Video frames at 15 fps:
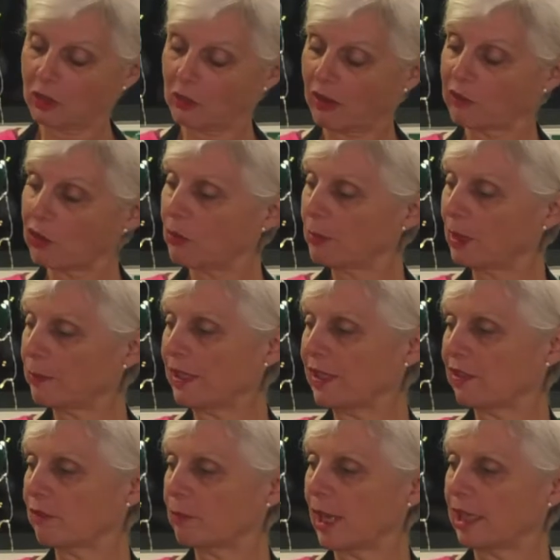I've got my
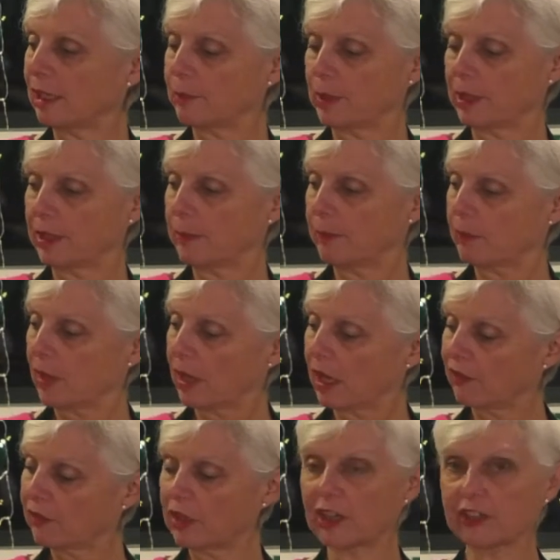piece of paper,
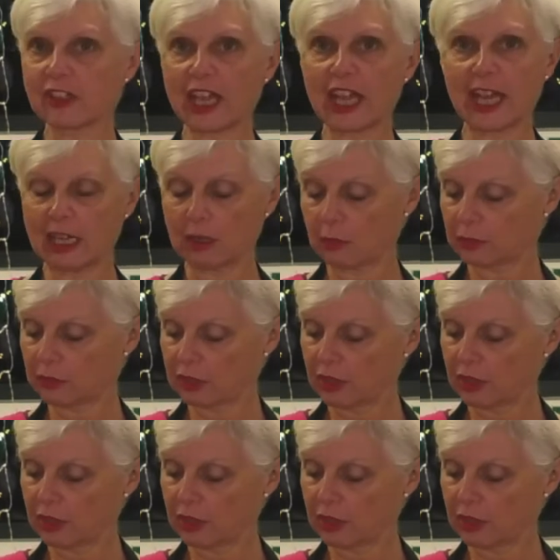I've cut it out,